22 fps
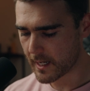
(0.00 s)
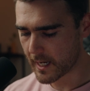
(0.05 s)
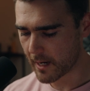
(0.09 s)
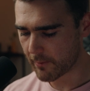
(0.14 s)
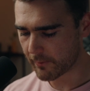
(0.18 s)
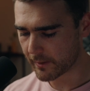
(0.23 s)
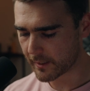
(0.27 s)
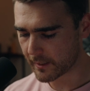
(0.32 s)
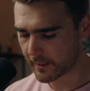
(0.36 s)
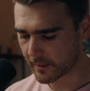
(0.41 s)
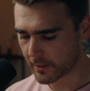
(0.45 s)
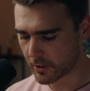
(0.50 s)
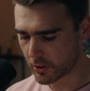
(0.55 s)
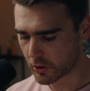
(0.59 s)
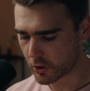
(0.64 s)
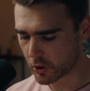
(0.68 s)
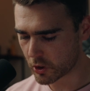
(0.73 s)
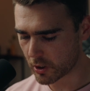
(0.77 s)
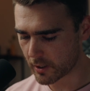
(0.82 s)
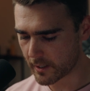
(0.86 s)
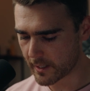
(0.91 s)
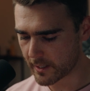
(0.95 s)
And we're going to get
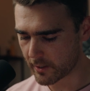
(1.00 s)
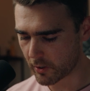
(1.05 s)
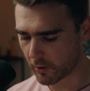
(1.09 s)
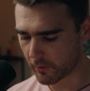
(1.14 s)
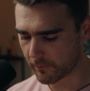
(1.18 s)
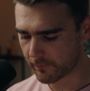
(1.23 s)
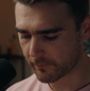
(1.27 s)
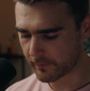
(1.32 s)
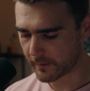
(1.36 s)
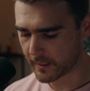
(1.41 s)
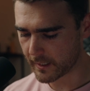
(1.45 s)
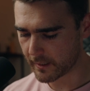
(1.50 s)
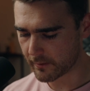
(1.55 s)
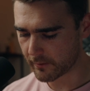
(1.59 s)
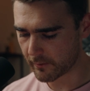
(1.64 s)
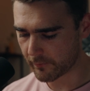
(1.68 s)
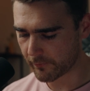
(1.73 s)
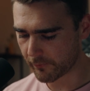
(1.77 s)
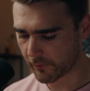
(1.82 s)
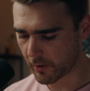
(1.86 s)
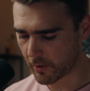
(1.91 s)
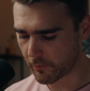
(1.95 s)
a giant hopefully in
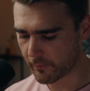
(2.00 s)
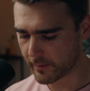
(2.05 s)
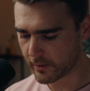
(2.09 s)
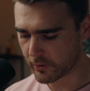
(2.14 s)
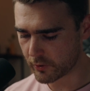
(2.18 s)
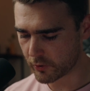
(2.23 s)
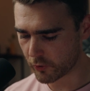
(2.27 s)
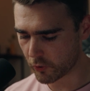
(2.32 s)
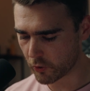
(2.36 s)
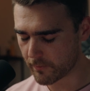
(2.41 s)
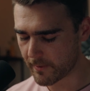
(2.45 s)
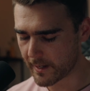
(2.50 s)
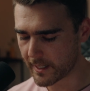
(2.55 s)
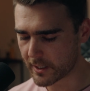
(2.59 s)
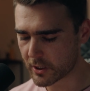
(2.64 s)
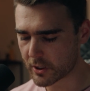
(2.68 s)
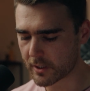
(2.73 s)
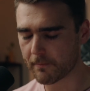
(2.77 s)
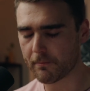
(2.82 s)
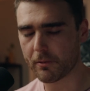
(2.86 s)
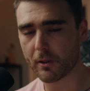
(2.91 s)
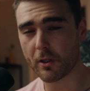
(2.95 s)
the front. We do
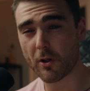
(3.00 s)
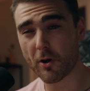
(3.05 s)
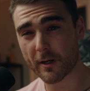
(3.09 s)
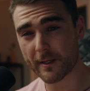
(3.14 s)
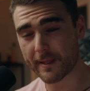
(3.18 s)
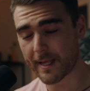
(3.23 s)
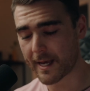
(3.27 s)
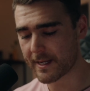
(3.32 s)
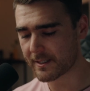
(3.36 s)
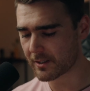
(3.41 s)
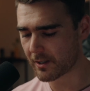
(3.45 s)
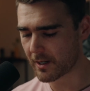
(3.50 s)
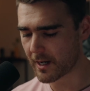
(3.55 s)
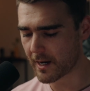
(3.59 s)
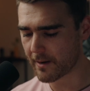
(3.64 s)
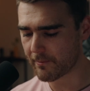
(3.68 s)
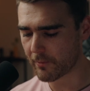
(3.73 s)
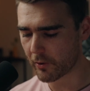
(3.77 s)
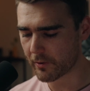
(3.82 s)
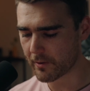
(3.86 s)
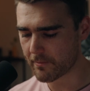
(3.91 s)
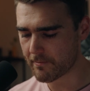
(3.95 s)
manage to block that
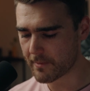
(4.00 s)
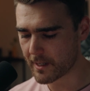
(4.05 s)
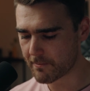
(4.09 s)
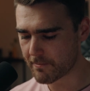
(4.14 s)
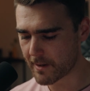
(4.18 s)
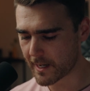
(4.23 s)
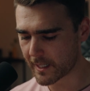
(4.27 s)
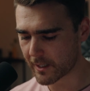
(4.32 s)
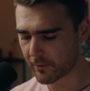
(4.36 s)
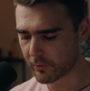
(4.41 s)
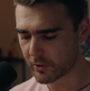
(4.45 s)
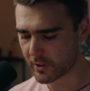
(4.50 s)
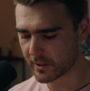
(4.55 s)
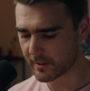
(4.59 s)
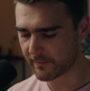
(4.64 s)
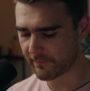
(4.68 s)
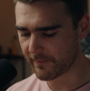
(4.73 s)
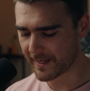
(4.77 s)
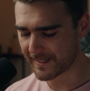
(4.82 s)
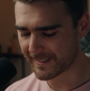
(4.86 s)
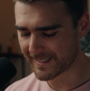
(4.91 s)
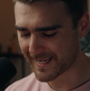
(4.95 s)
time on the mini P.E.K.K.A, which is
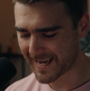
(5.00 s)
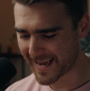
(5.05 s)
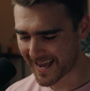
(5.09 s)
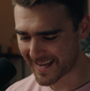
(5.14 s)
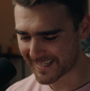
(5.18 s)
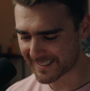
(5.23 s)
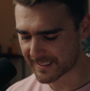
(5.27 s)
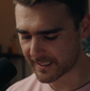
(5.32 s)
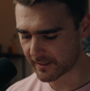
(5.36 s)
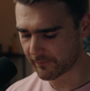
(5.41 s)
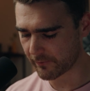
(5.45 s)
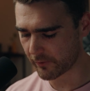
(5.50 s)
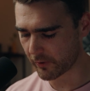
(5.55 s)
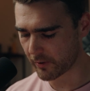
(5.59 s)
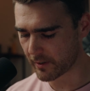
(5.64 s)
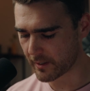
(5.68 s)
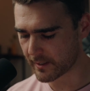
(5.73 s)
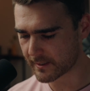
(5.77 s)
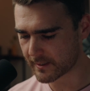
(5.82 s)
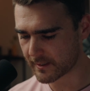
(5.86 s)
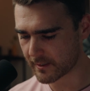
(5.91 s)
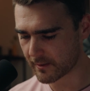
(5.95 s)
fantastic for
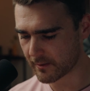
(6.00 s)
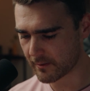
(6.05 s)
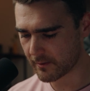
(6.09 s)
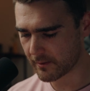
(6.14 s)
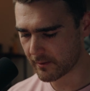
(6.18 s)
us.